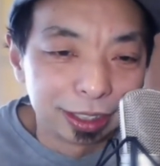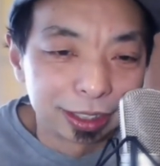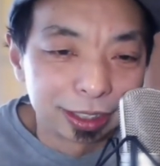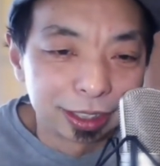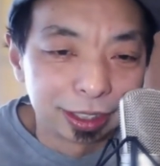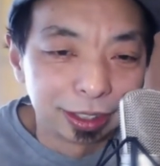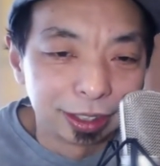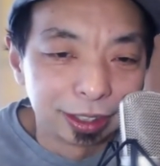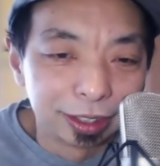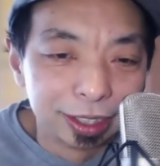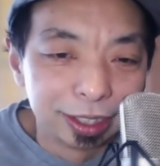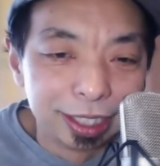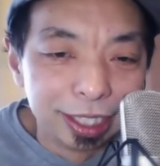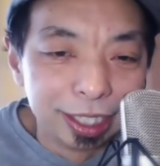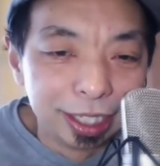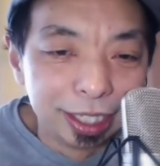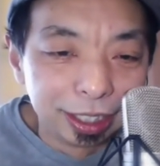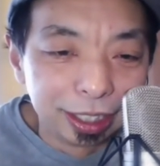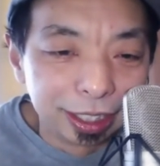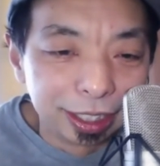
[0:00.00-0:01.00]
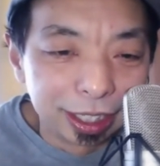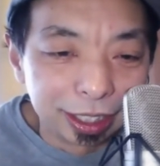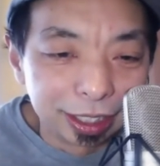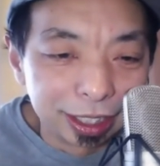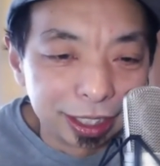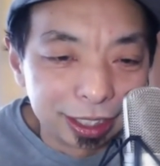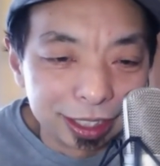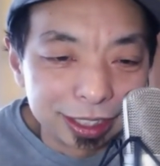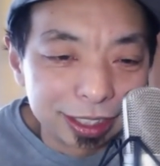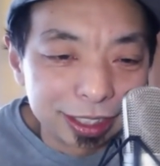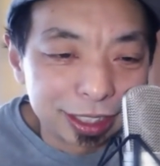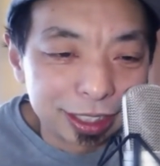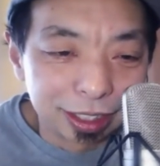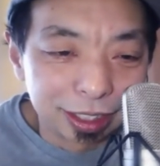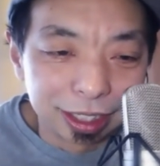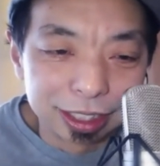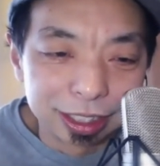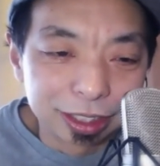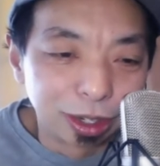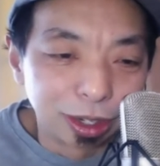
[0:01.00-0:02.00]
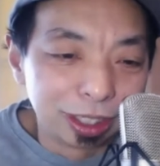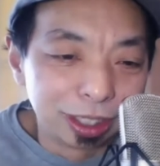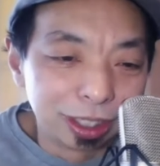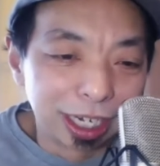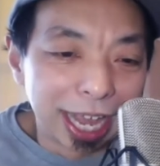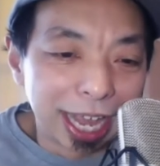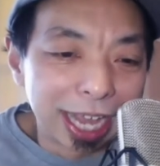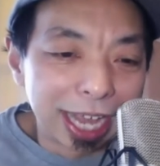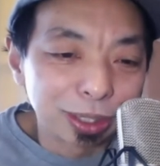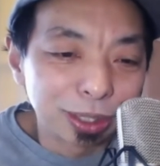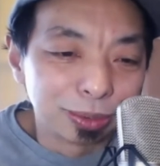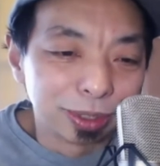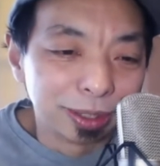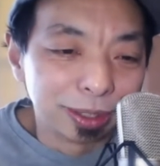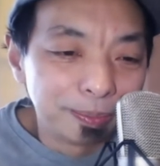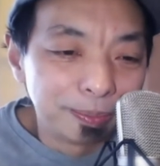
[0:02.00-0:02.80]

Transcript: So let, let, let's, let's go to the last one